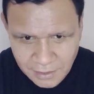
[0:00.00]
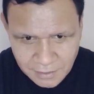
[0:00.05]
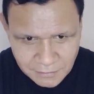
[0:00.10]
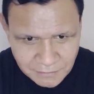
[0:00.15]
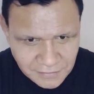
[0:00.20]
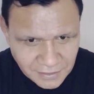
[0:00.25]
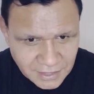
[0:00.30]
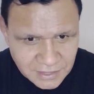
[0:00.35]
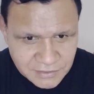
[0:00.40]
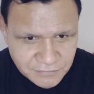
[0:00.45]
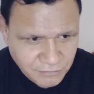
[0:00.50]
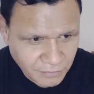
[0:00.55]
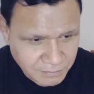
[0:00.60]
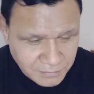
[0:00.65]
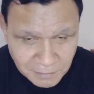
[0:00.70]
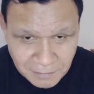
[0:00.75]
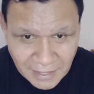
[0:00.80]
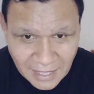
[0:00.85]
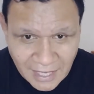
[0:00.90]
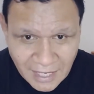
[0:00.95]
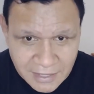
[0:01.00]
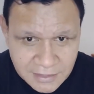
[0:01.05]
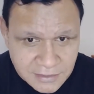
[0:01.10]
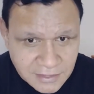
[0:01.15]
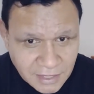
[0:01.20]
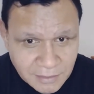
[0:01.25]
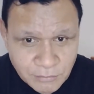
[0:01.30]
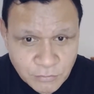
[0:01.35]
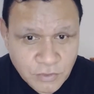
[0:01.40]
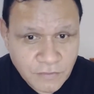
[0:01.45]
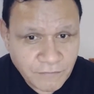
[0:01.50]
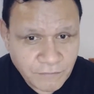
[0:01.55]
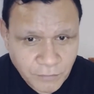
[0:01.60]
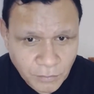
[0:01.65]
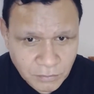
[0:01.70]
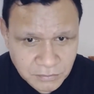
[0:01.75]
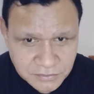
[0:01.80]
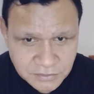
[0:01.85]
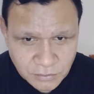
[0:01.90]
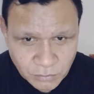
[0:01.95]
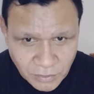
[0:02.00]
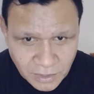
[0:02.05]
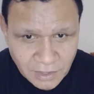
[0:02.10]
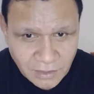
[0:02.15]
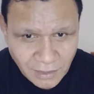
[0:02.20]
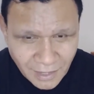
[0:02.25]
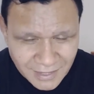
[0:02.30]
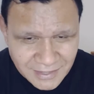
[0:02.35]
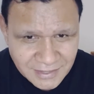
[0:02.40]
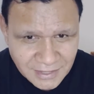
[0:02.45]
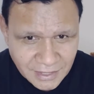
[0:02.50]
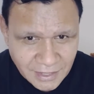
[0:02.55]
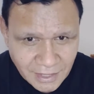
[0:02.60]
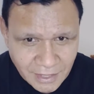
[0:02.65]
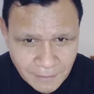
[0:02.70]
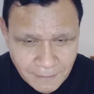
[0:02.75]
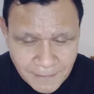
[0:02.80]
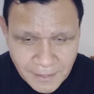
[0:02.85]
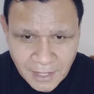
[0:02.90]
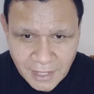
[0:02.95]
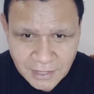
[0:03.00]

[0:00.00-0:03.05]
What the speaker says: things from the past and move forward to what lies ahead.